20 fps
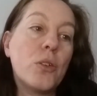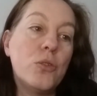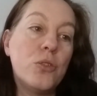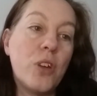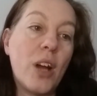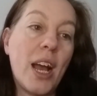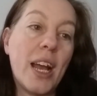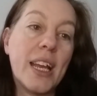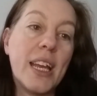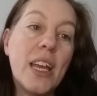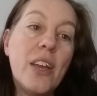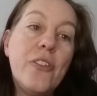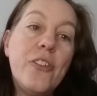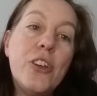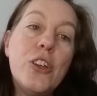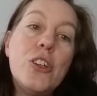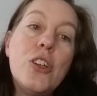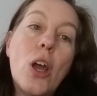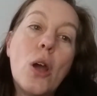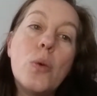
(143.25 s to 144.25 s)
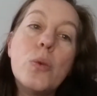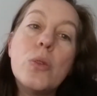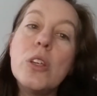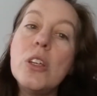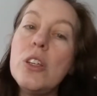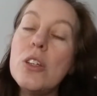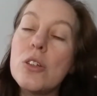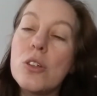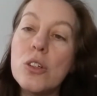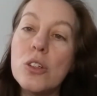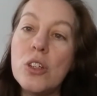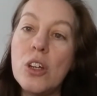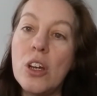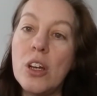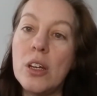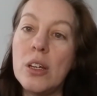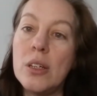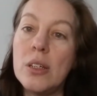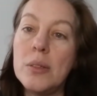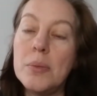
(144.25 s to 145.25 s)
Right, if you know that you're
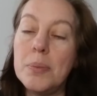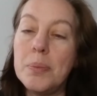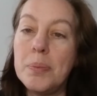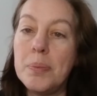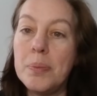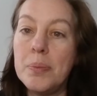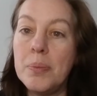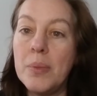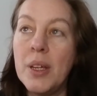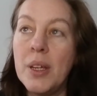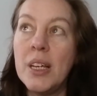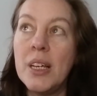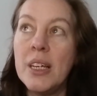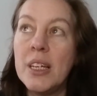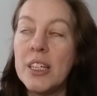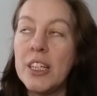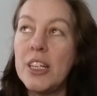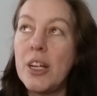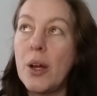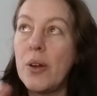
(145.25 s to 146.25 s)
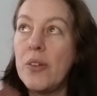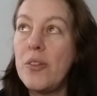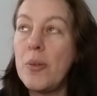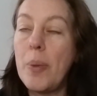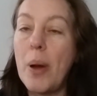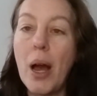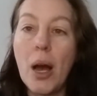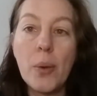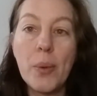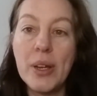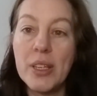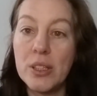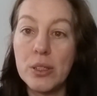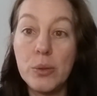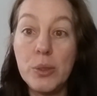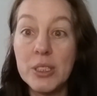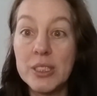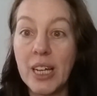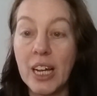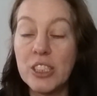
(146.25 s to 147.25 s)
gonna, if you're partway through
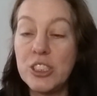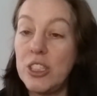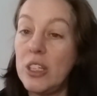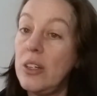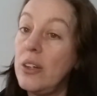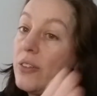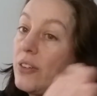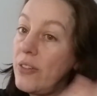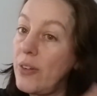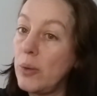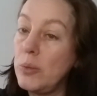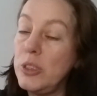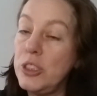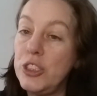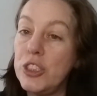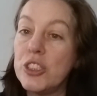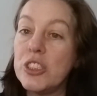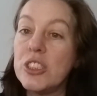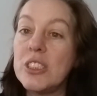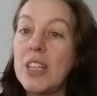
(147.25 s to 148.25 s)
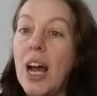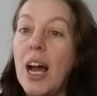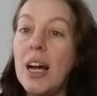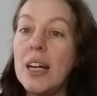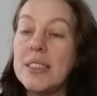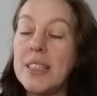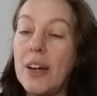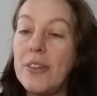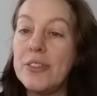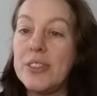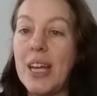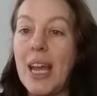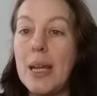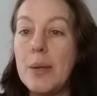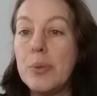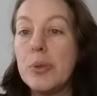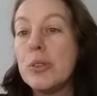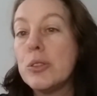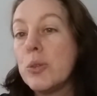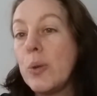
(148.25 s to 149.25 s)
your tax year, if you've only just started after
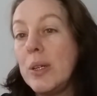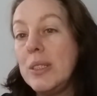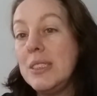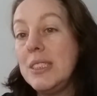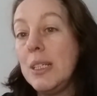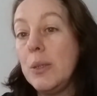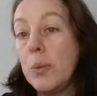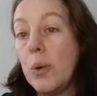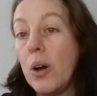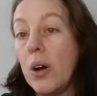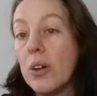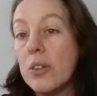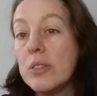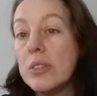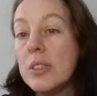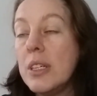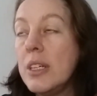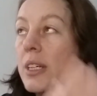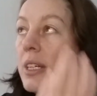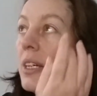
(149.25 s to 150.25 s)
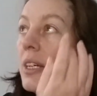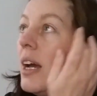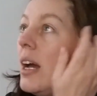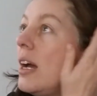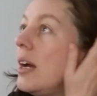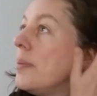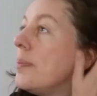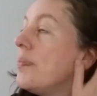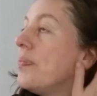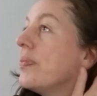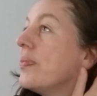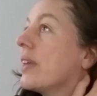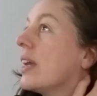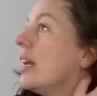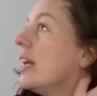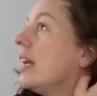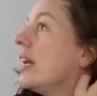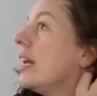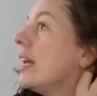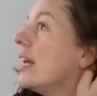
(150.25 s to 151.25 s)
April 21,
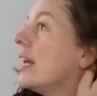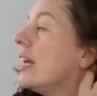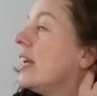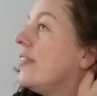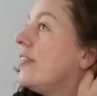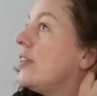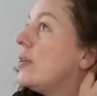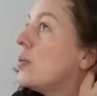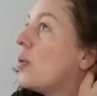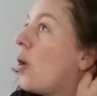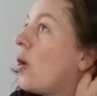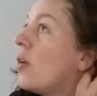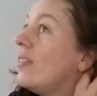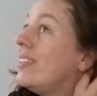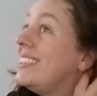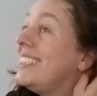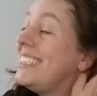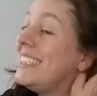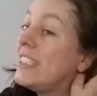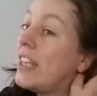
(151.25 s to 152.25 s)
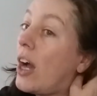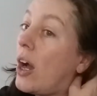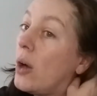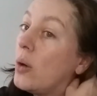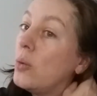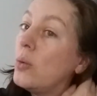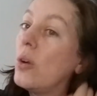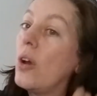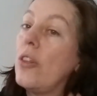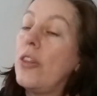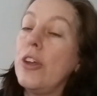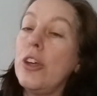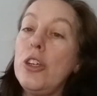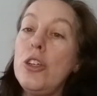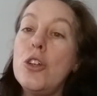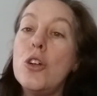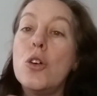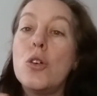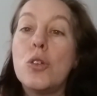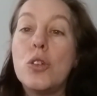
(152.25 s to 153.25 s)
if you already know that
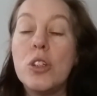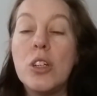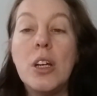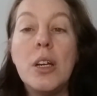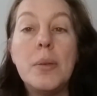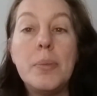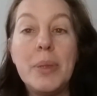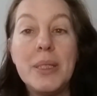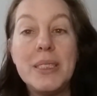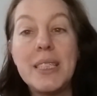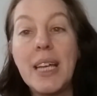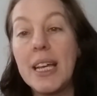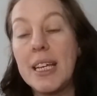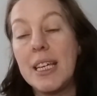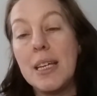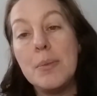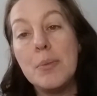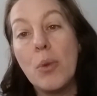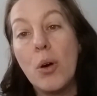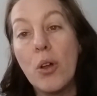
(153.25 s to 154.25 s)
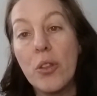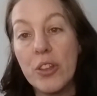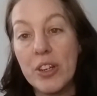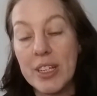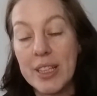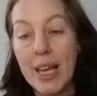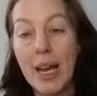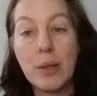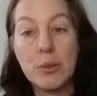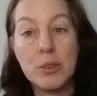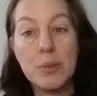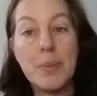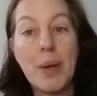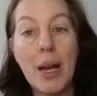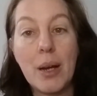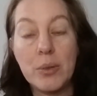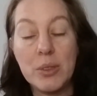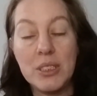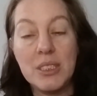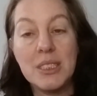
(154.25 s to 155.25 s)
you're gonna be taking more than
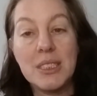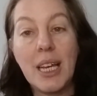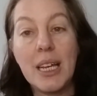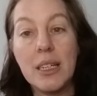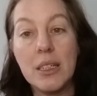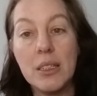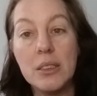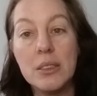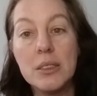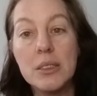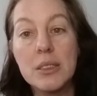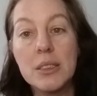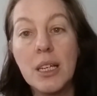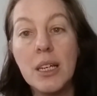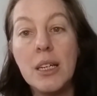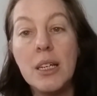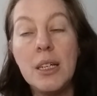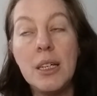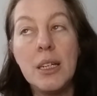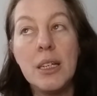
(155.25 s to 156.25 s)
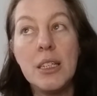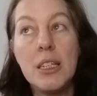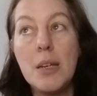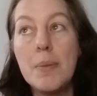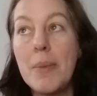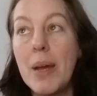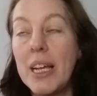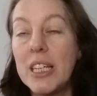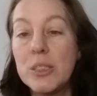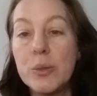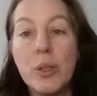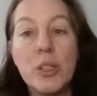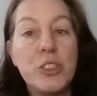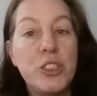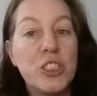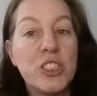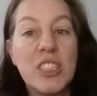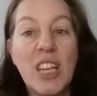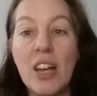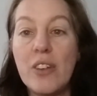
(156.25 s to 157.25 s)
£1,000 in sales, you may as well
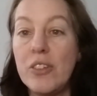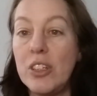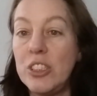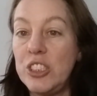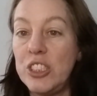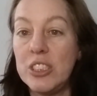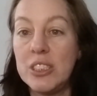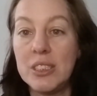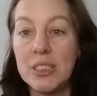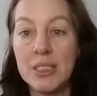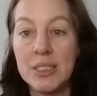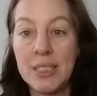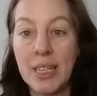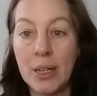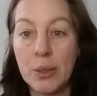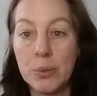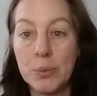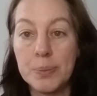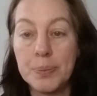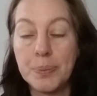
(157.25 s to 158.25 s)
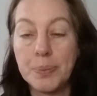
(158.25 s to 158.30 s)
just get registered now,